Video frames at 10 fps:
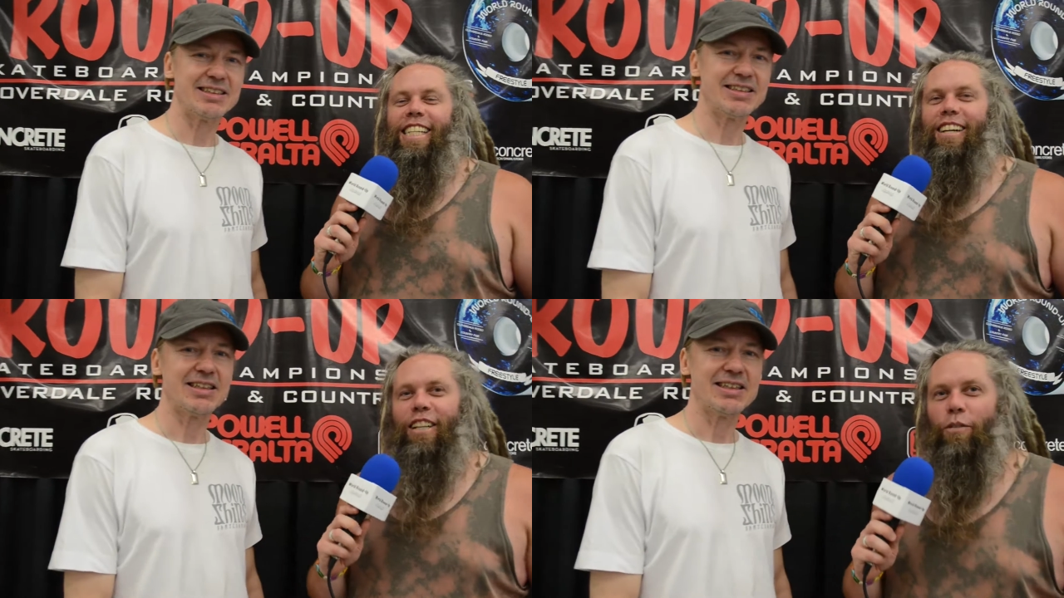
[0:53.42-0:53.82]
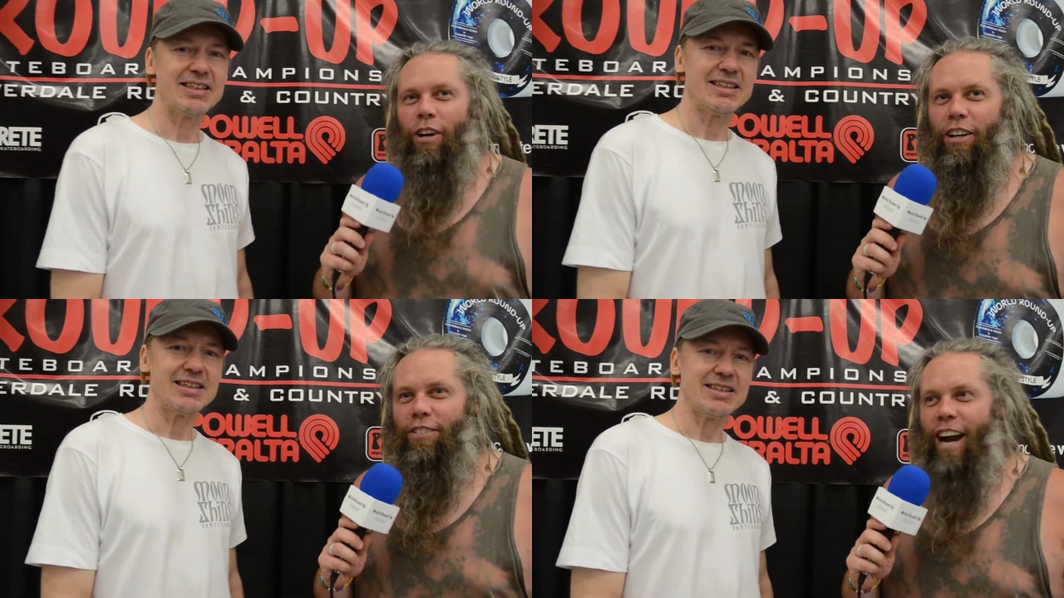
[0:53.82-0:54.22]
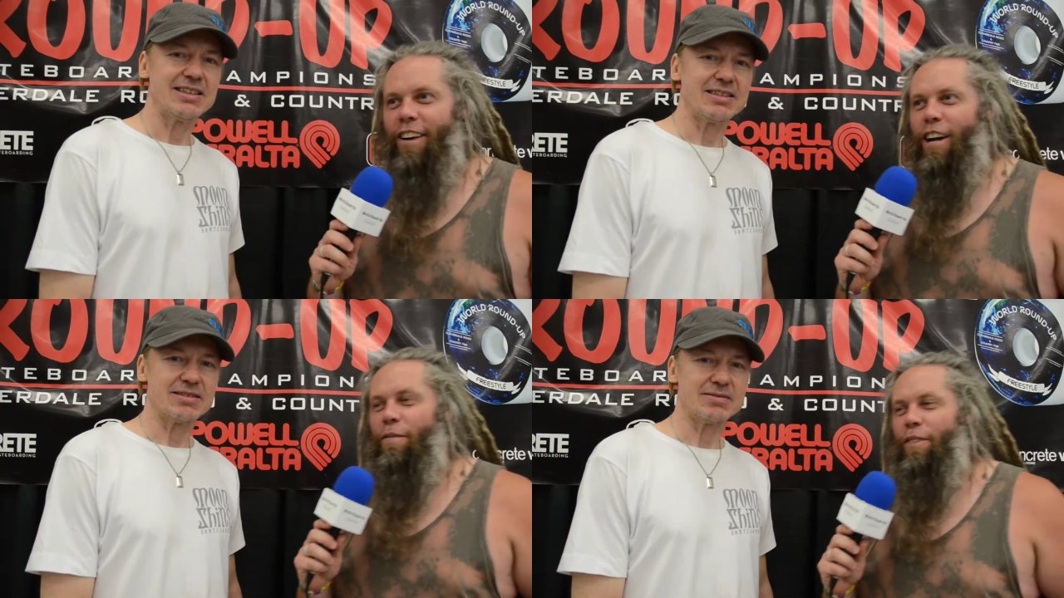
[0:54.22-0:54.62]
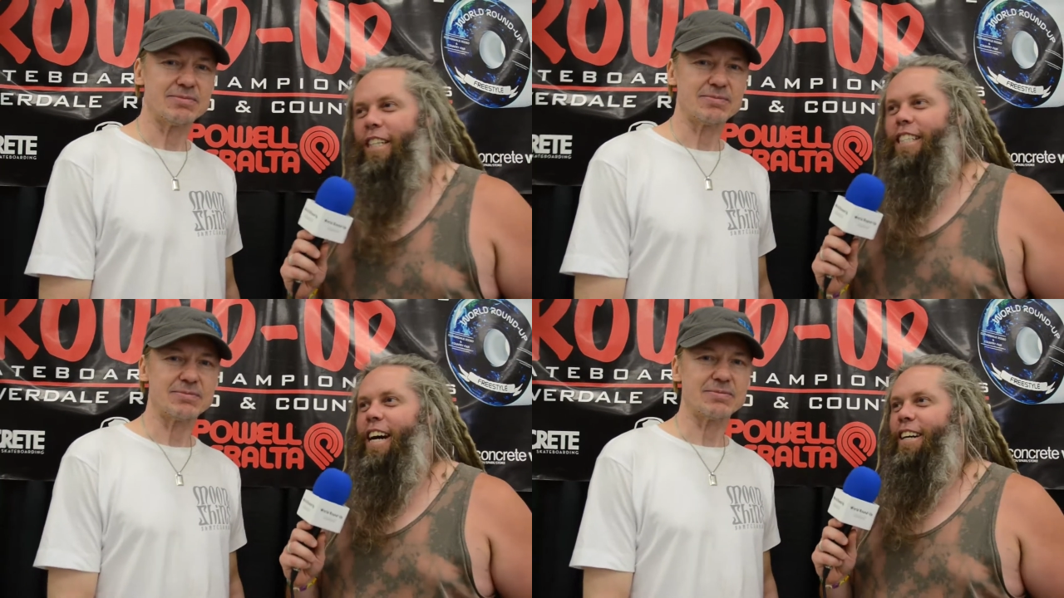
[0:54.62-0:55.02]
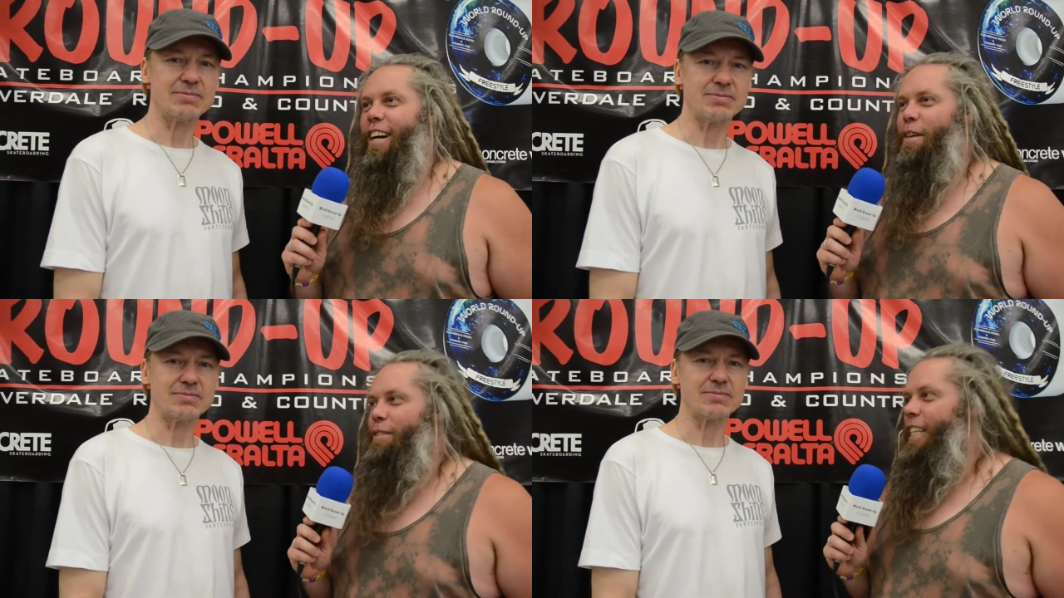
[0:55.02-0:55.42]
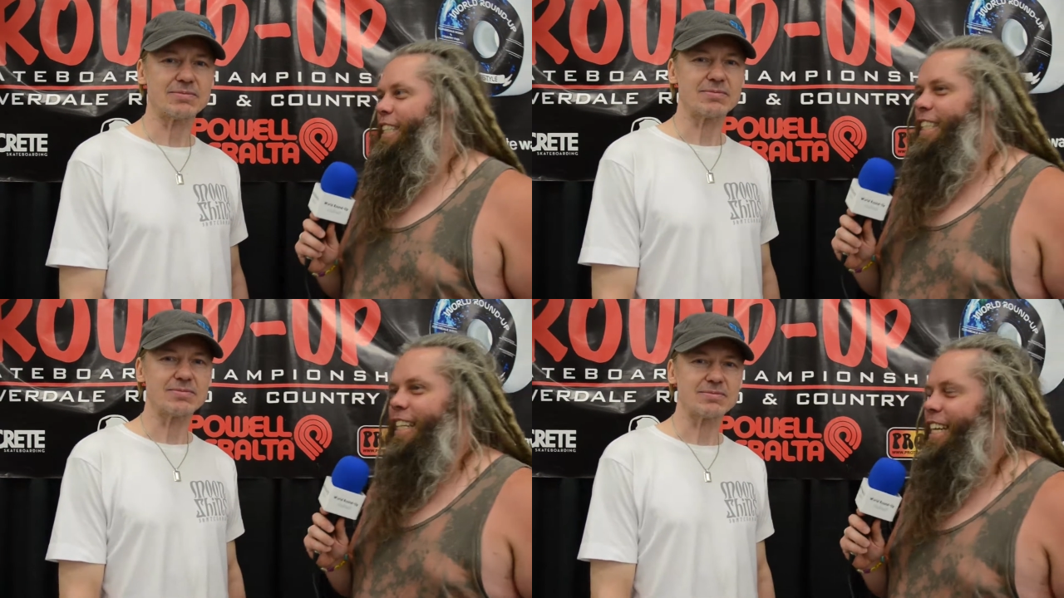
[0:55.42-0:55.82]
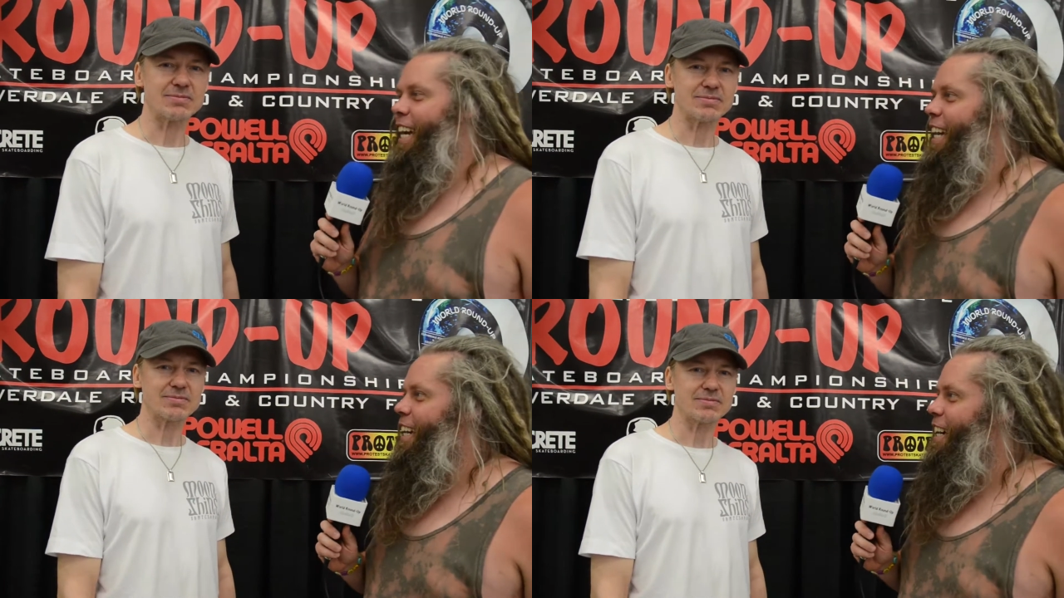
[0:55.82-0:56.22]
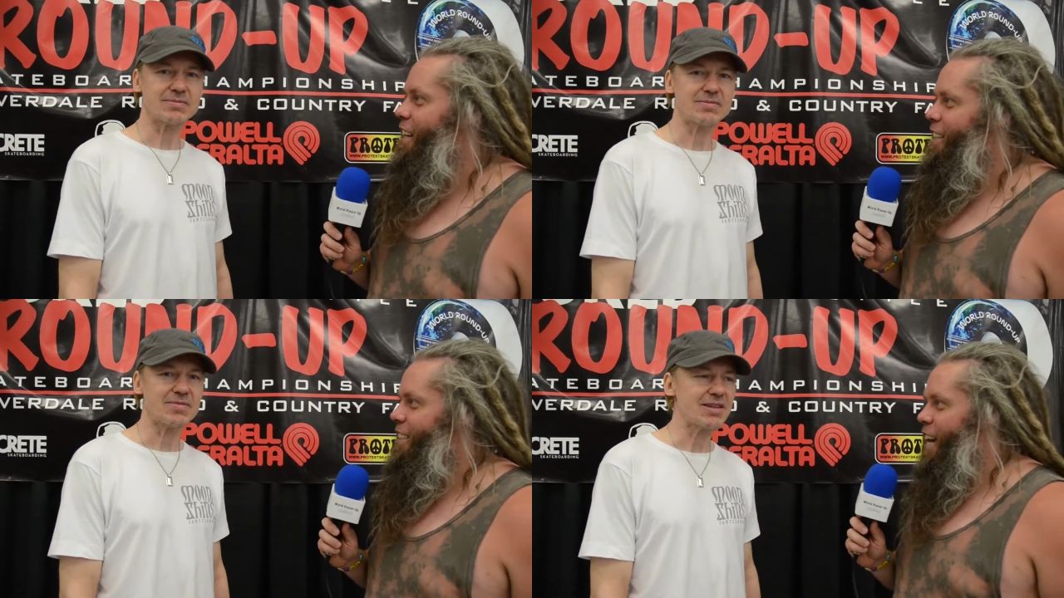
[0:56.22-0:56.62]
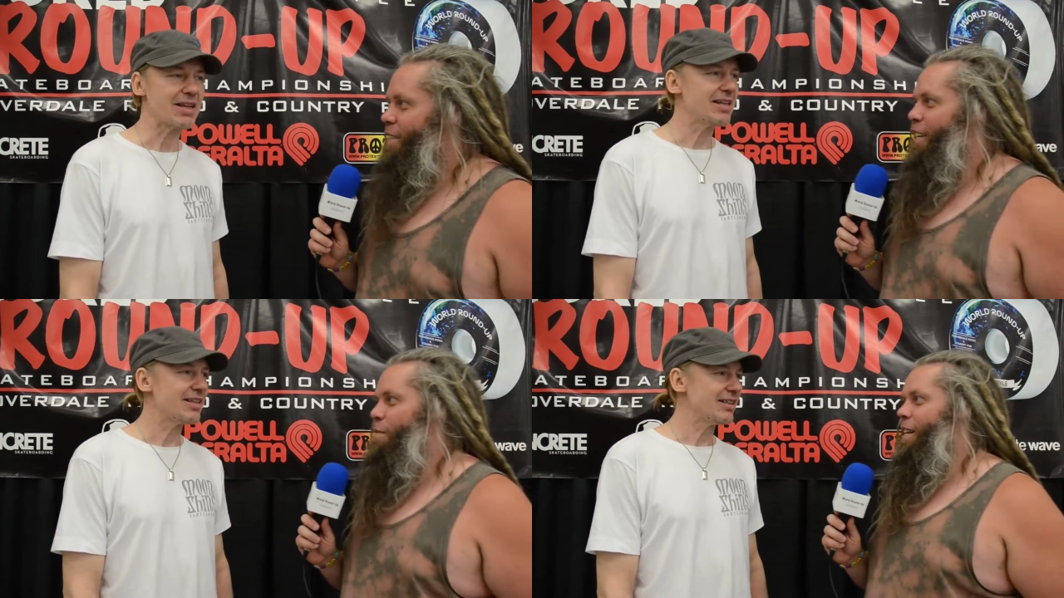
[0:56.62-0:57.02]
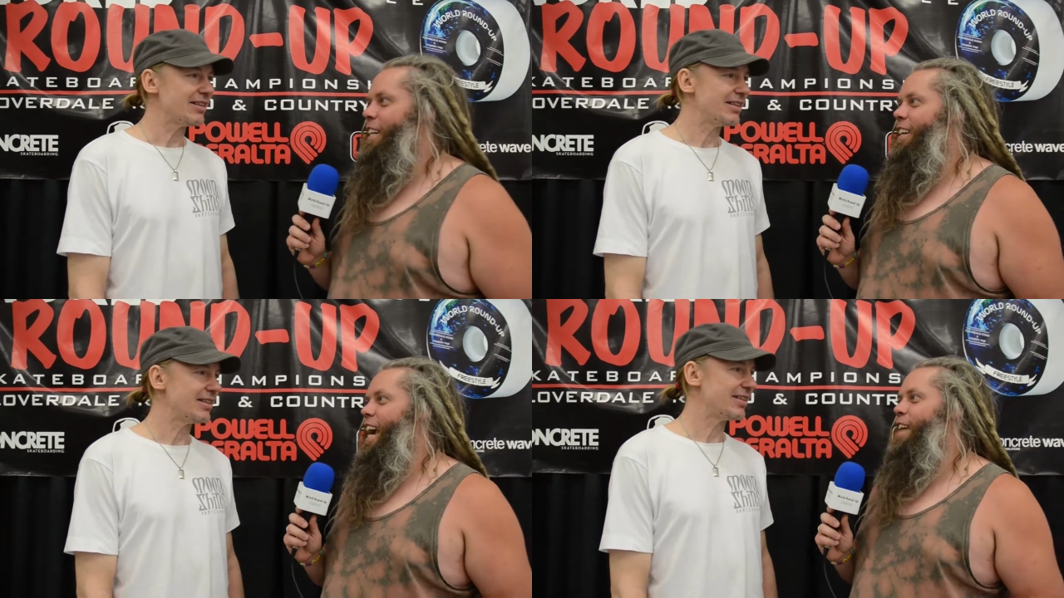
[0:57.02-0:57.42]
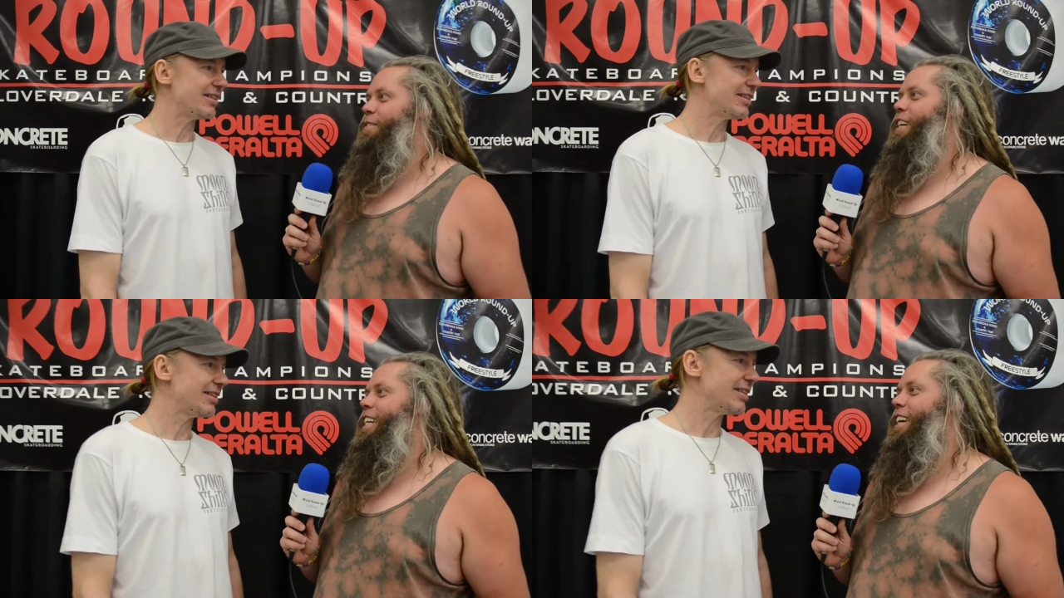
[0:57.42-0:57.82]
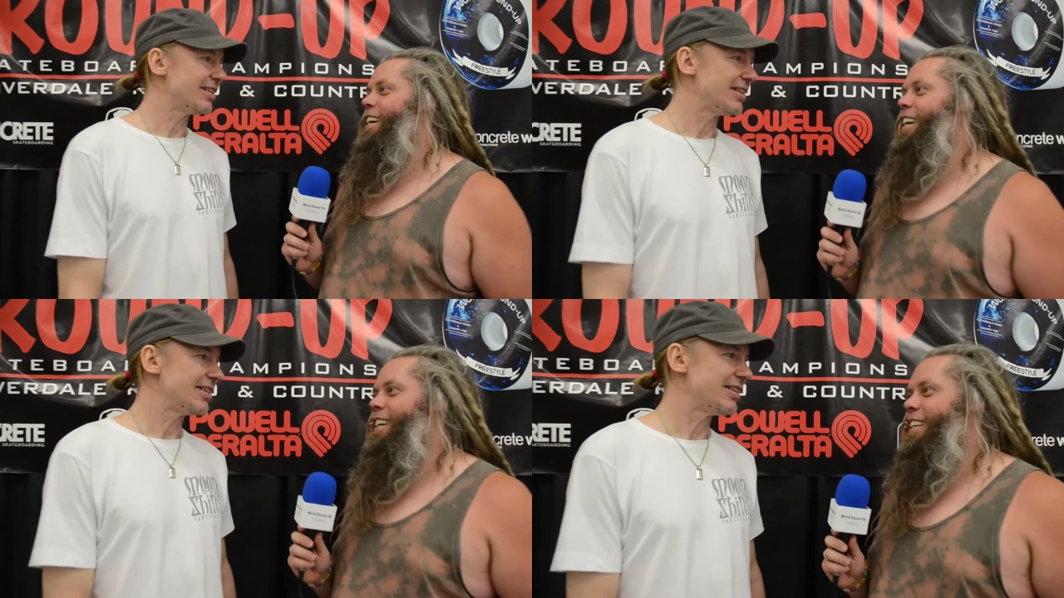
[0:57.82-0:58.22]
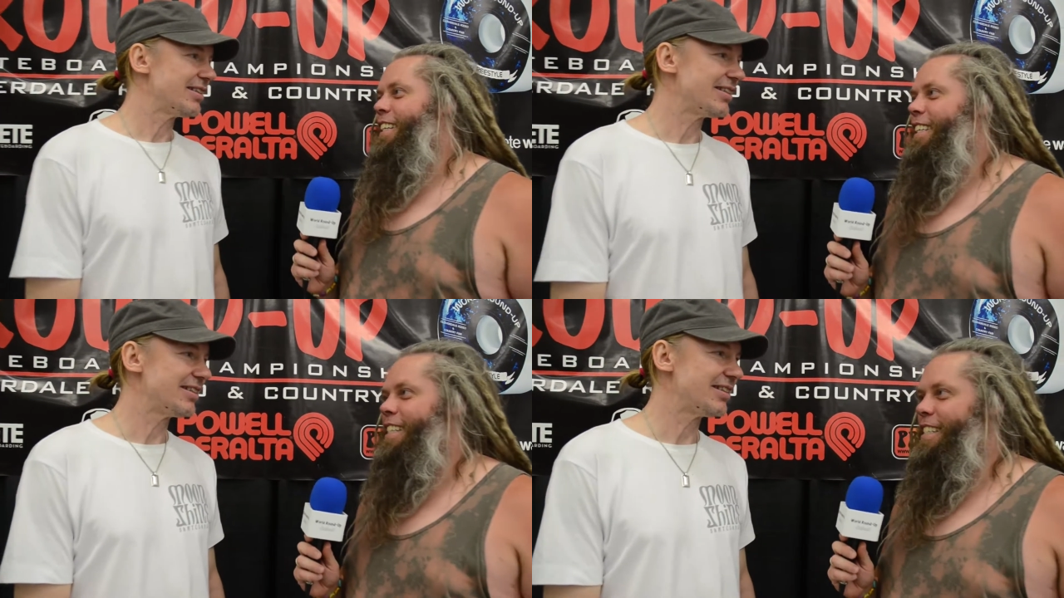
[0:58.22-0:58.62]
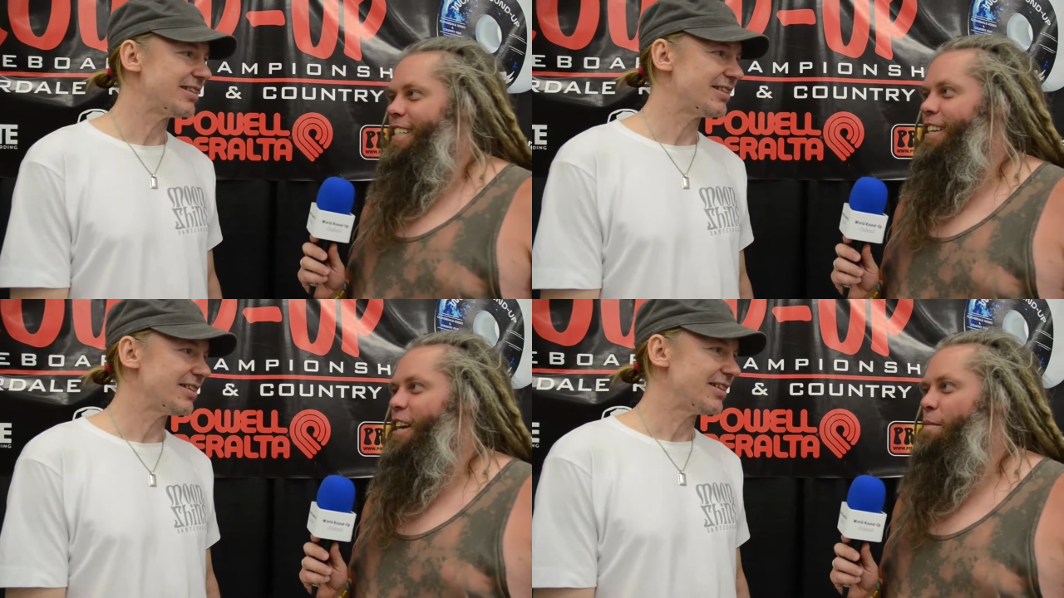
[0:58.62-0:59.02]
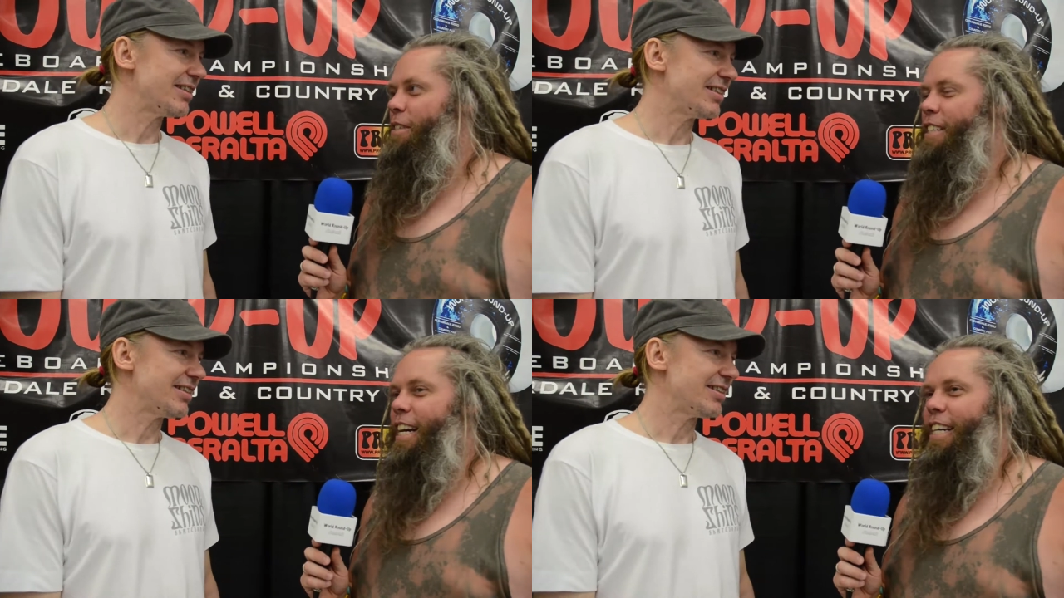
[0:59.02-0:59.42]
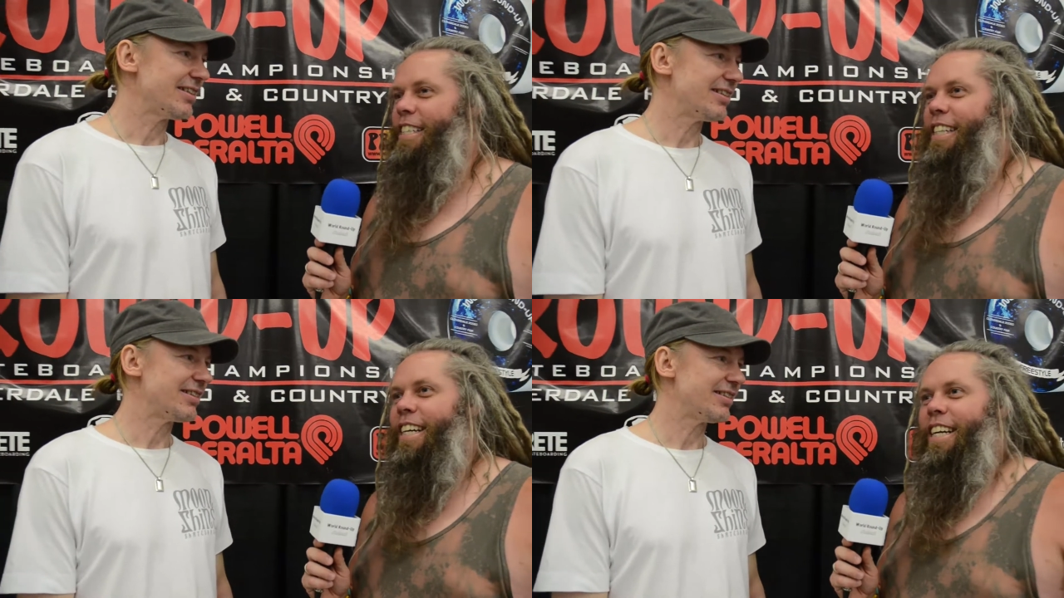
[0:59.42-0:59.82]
Speaker 1: here at the World Roundup Freestyle Competition in Canada. Stefan, you've been here every year. This is year number 6.